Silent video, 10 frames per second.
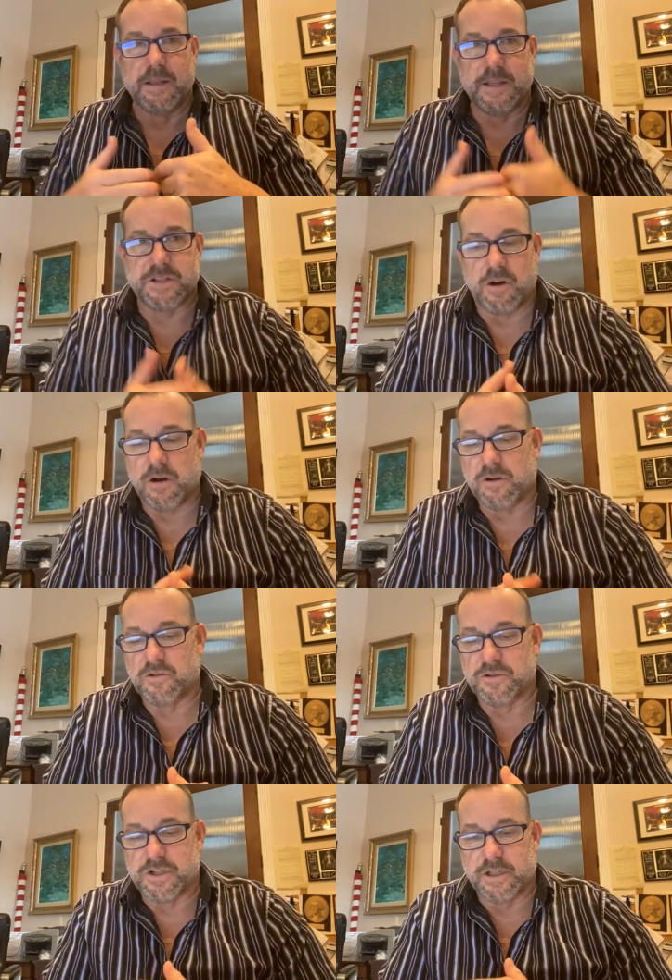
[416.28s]
this
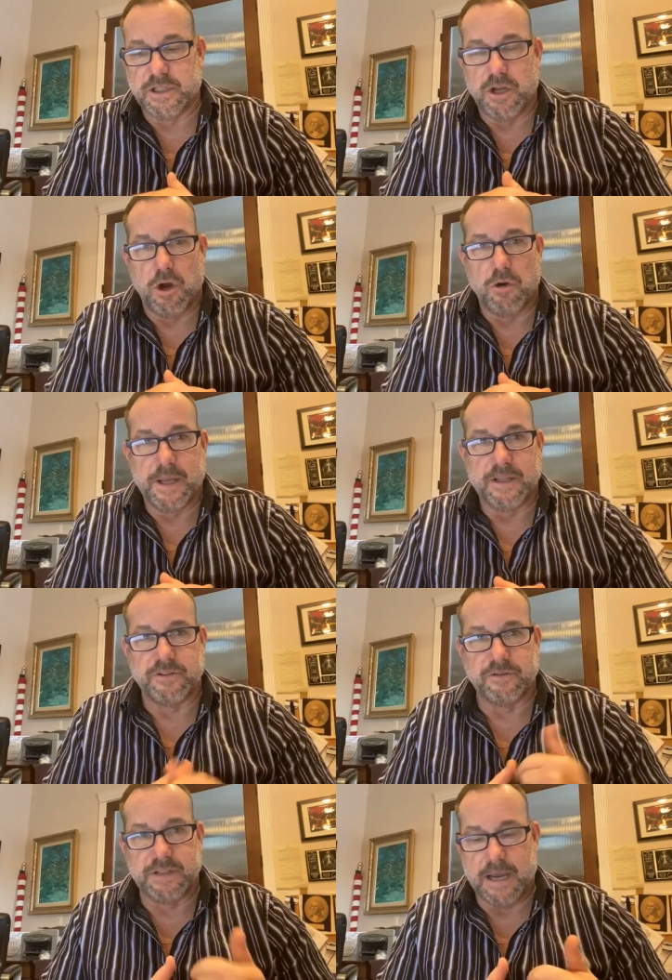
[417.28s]
article is going to go
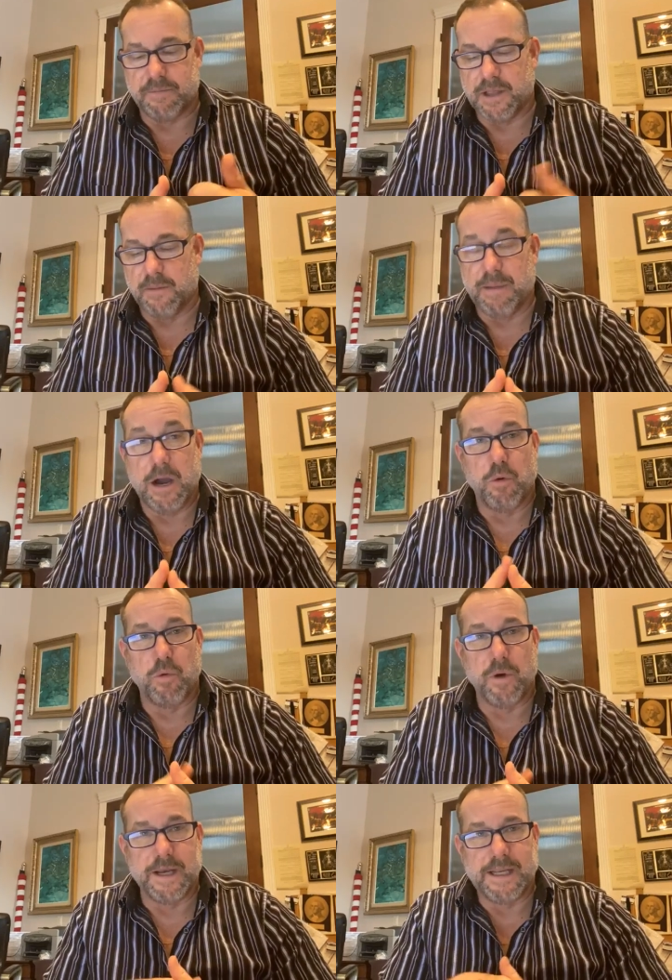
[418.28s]
into depth about
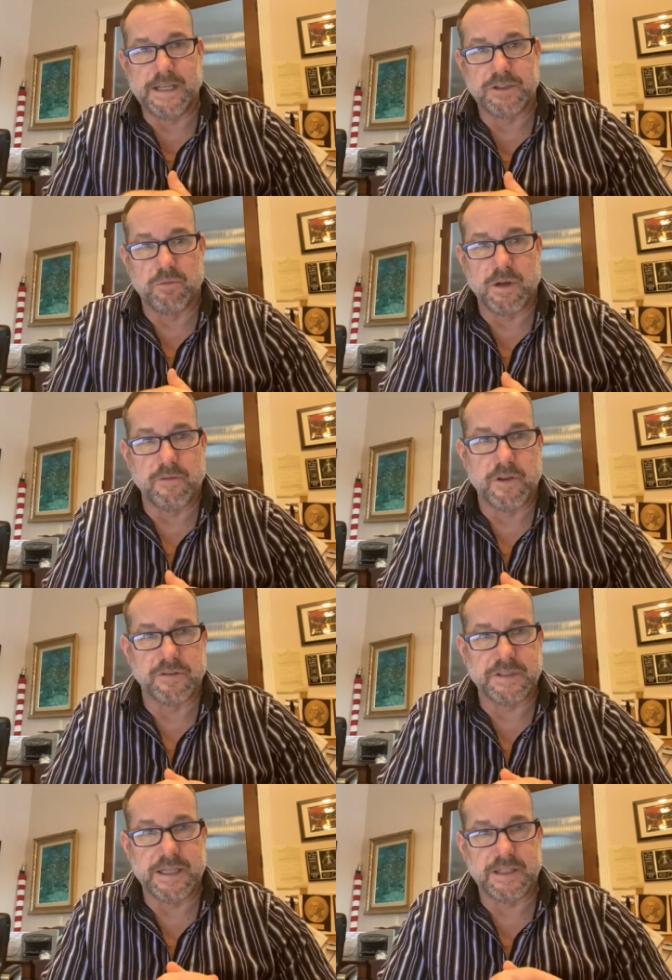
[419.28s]
what each one of
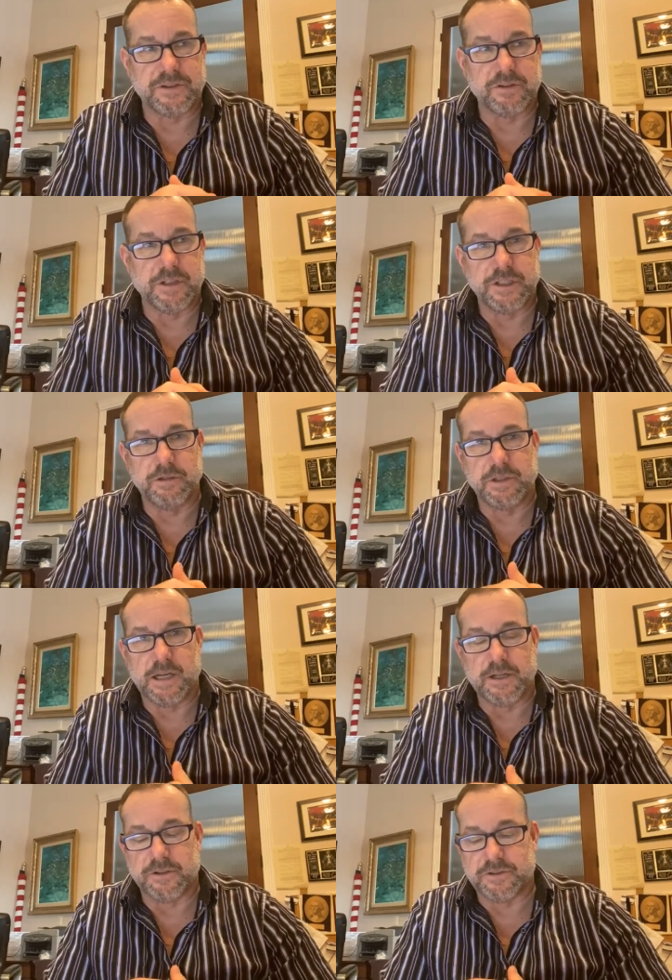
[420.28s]
those is so that you can
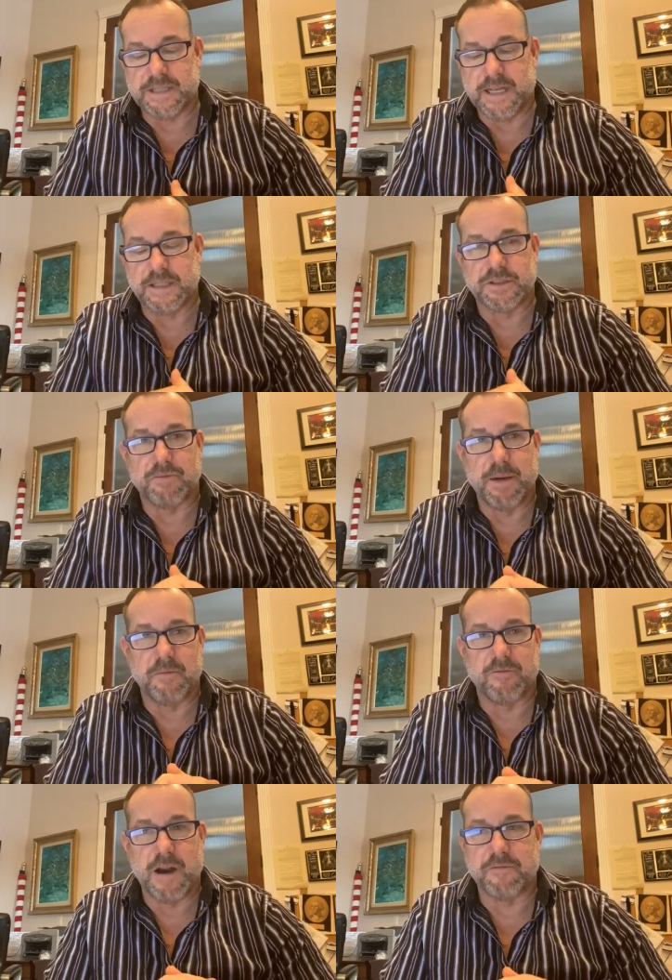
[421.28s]
understand its frame of